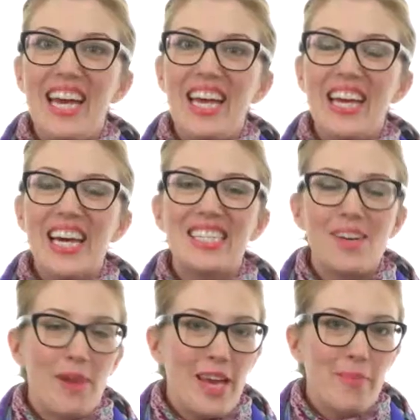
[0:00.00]
Hey guys,
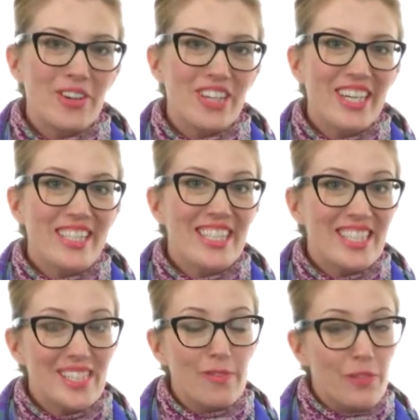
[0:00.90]
I'm April and
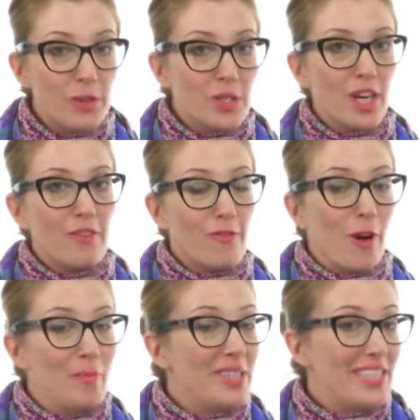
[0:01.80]
this is Future
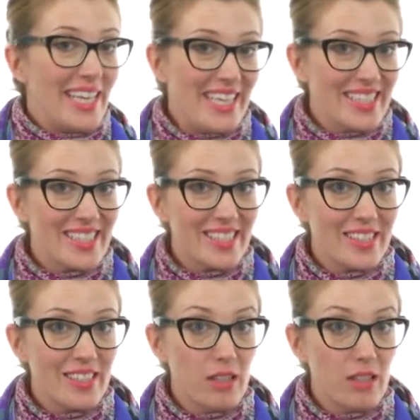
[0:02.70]
from Matisse.